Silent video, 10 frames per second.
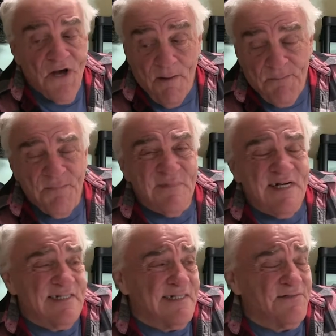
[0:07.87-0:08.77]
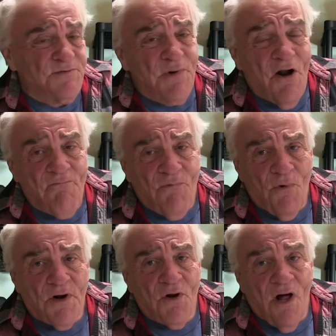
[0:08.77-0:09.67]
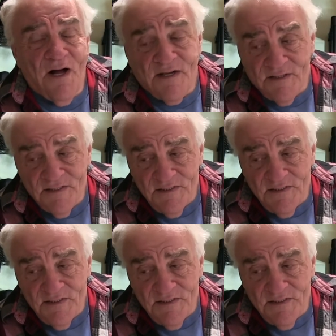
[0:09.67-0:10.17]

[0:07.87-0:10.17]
up, it was around 4 o'clock.